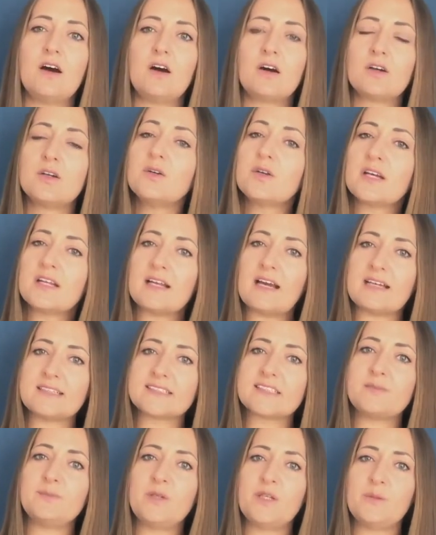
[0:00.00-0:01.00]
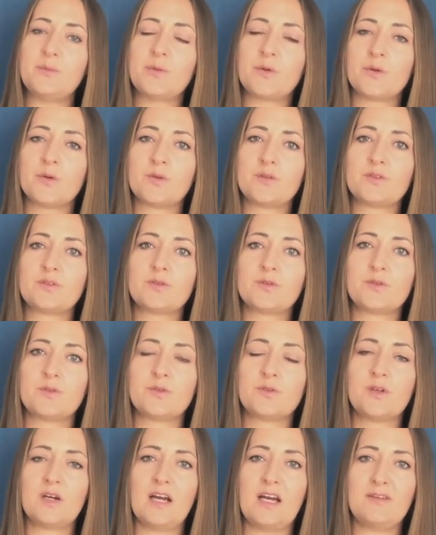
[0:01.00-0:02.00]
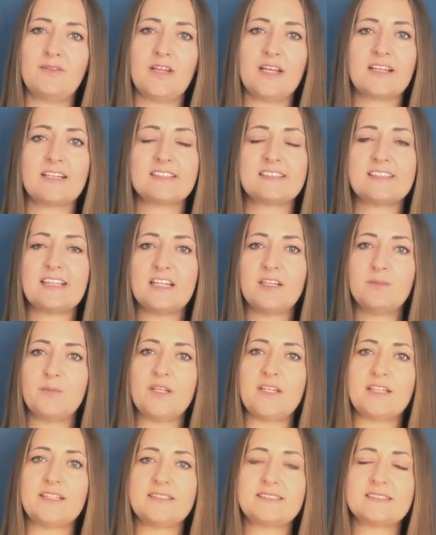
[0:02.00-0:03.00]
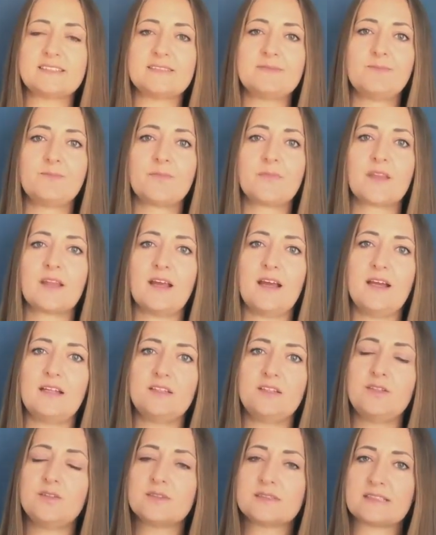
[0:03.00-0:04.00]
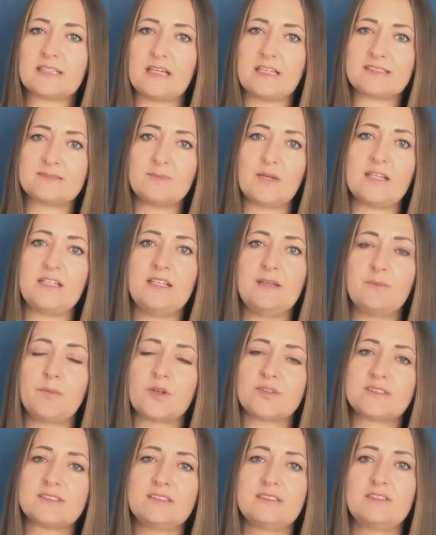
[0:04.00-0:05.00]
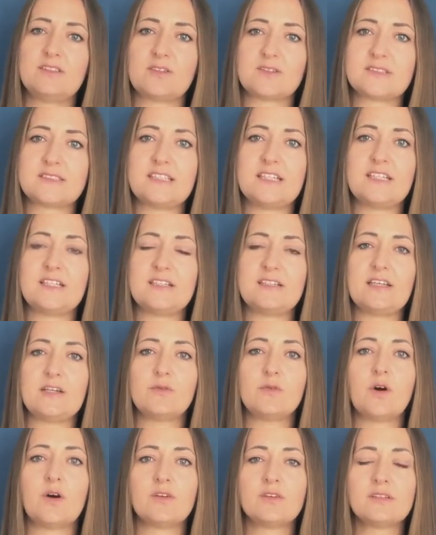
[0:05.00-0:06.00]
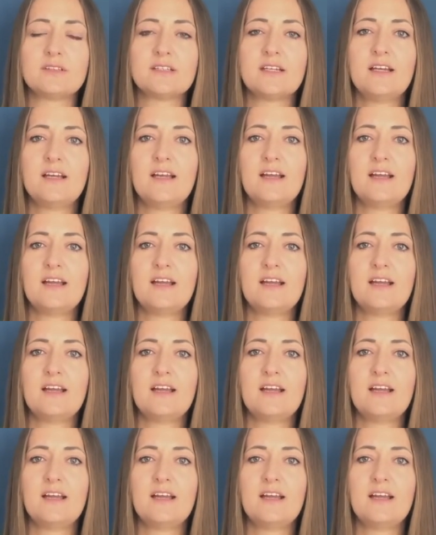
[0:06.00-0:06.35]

Or you can ask people to have like 10 minutes and use as many post-it notes they want,